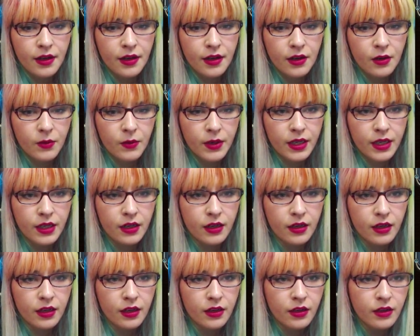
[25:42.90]
Why can
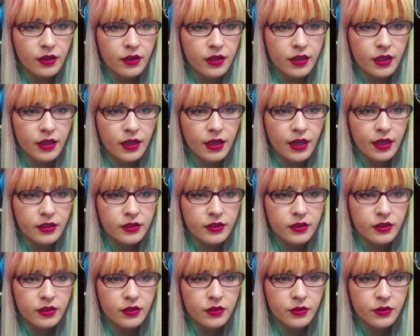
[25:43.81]
I not connect
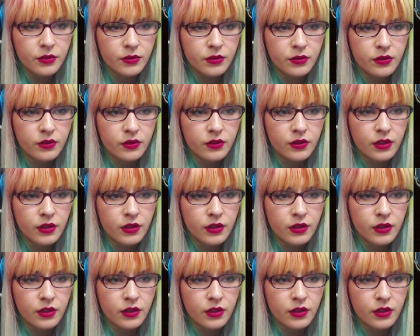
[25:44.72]
those?